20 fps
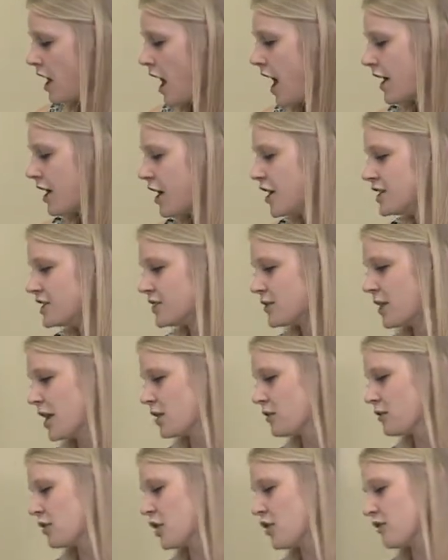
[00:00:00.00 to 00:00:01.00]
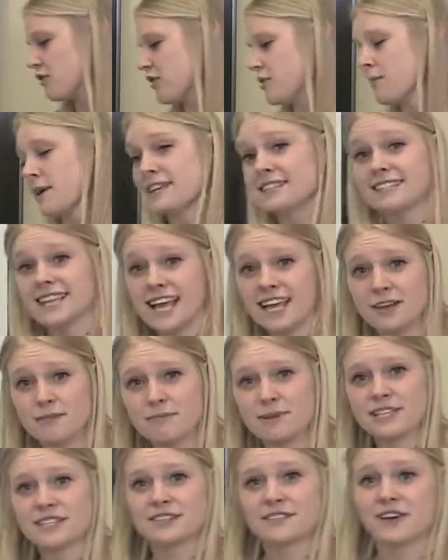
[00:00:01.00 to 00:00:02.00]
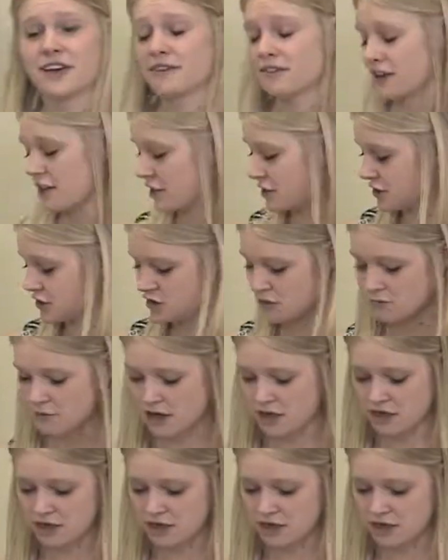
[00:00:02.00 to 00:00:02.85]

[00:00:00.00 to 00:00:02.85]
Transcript: I also had grown from my second piece of evidence to my